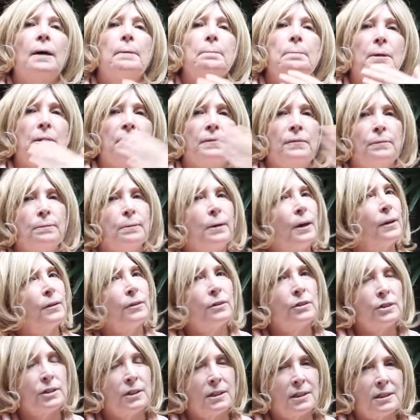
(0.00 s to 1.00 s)
but from
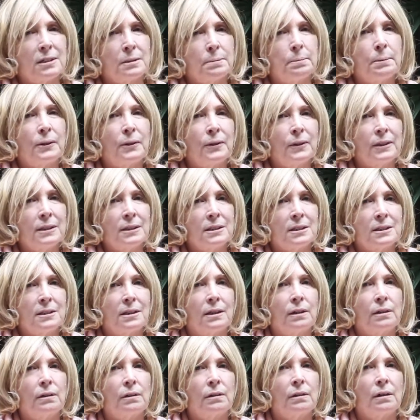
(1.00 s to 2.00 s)
others' experience
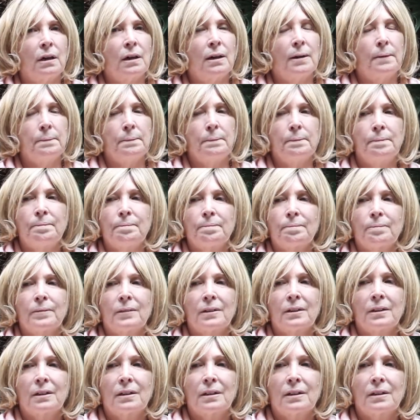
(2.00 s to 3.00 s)
that
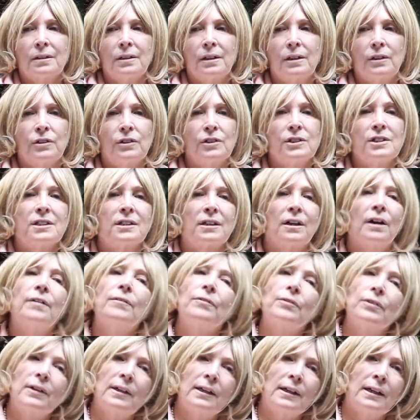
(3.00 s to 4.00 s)
are
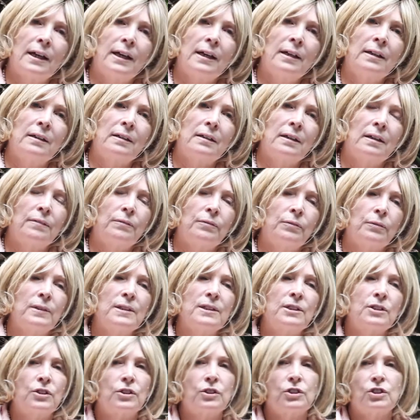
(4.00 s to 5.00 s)
discovering and have
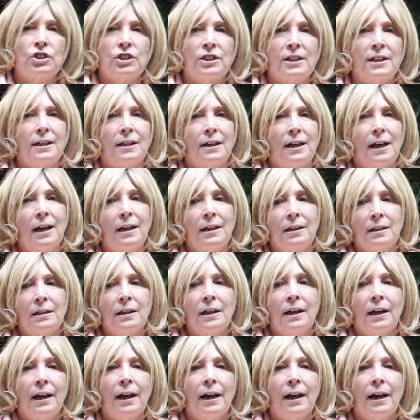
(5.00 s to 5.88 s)
researched it and